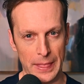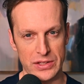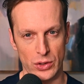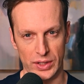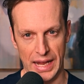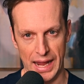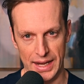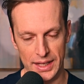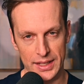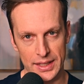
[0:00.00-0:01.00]
It's an
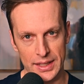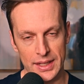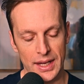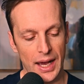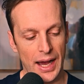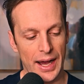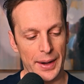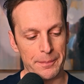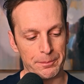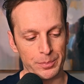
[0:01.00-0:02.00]
organic,
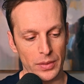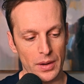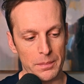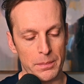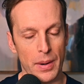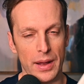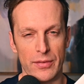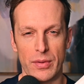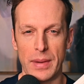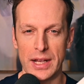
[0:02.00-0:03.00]
um, but
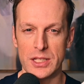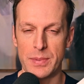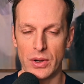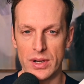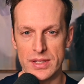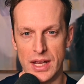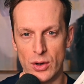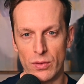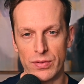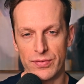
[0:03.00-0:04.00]
from my experience, I
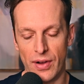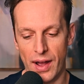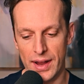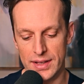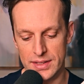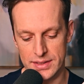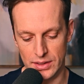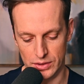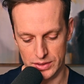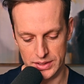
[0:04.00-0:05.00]
don't find
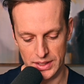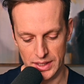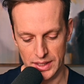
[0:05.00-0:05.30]
silks